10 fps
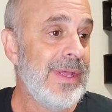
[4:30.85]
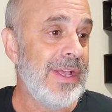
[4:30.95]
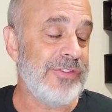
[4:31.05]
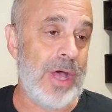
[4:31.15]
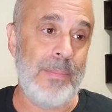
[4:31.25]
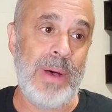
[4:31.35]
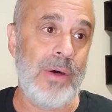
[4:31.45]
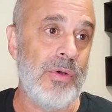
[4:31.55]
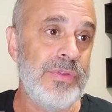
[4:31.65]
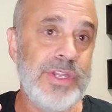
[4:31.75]
it's all
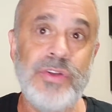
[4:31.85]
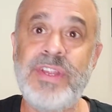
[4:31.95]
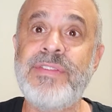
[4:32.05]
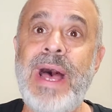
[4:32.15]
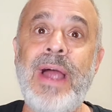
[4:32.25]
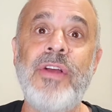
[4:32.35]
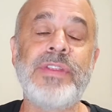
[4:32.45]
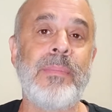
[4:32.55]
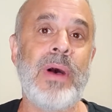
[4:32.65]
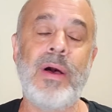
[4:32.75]
about their desires,
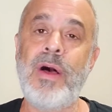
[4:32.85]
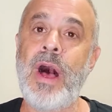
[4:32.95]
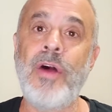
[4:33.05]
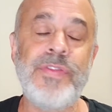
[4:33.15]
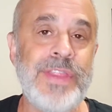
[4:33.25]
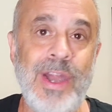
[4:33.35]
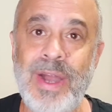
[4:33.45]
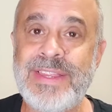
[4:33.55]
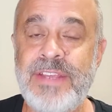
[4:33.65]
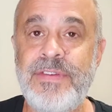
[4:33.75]
about their
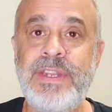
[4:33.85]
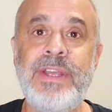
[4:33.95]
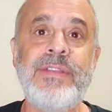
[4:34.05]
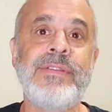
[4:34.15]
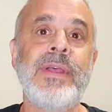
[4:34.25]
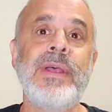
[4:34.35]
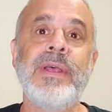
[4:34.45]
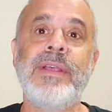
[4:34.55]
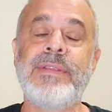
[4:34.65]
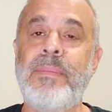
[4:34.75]
activities,
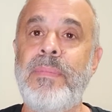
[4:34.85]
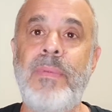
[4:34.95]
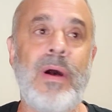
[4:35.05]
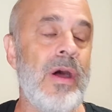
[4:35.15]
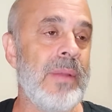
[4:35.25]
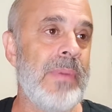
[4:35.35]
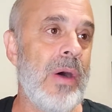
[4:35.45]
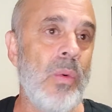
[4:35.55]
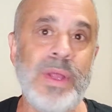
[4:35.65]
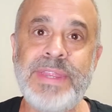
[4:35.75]
it's all
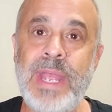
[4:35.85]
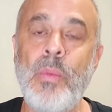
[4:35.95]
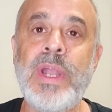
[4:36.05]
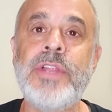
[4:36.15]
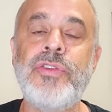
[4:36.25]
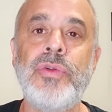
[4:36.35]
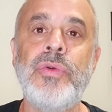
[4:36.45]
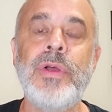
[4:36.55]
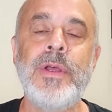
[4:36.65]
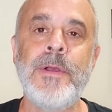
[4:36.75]
about what they want to do.
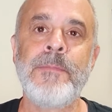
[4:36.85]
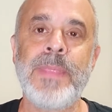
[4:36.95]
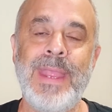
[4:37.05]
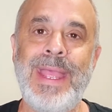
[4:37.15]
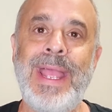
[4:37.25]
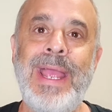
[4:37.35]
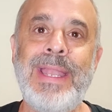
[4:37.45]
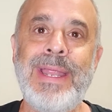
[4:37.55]
And